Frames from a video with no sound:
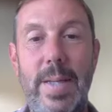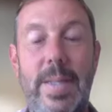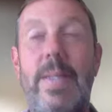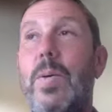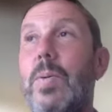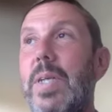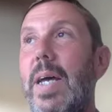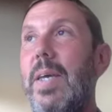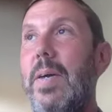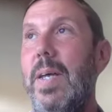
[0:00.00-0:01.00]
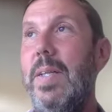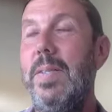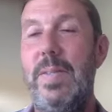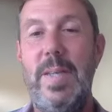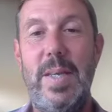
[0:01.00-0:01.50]
and of course that that
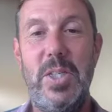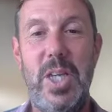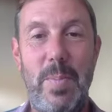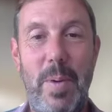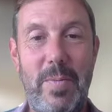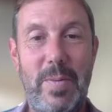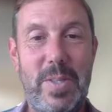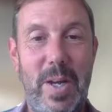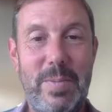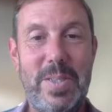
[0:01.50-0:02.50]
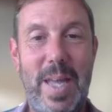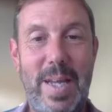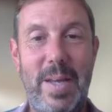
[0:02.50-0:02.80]
takes shape over time, doesn't it?